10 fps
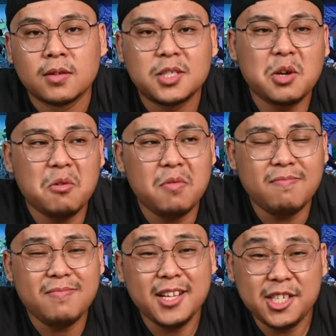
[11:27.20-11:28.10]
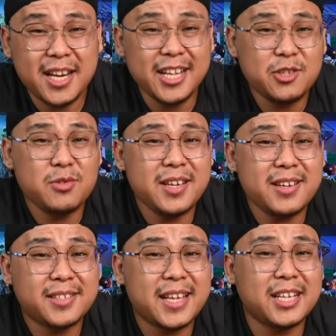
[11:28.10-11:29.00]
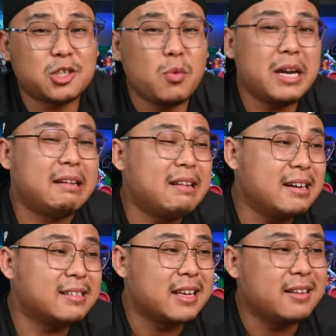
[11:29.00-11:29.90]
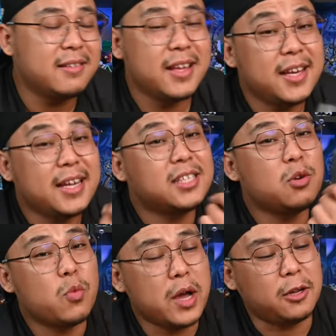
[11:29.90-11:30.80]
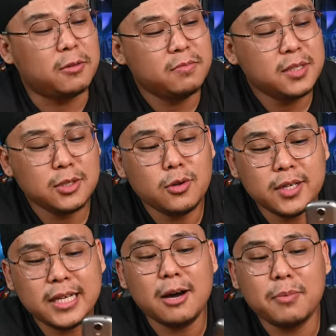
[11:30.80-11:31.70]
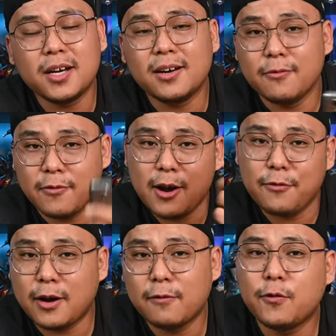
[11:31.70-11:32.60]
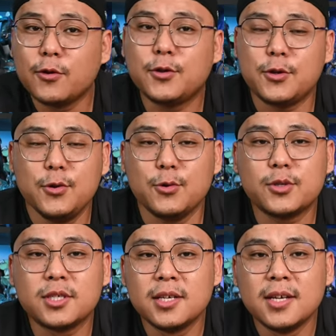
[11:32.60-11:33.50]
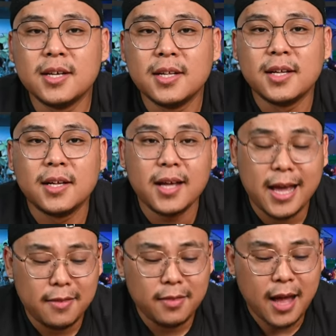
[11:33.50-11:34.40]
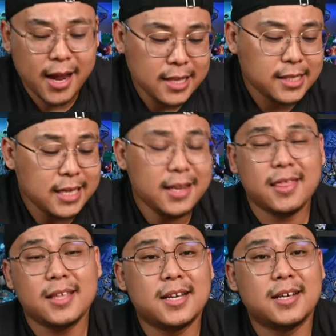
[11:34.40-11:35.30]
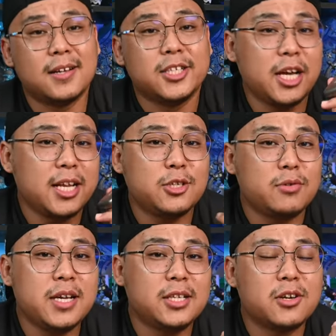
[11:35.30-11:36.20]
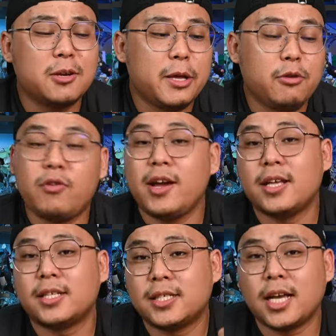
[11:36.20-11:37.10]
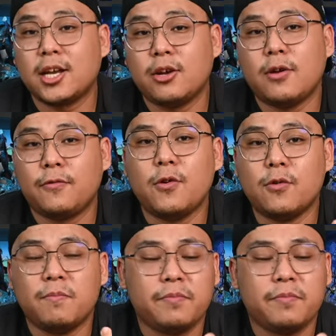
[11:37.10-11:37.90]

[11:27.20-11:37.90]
So the Jelly 2E says what it does, and it does it well. It's no doubt a very fun phone to use. And I can see that the Jelly 2E is going to be great as a secondary phone.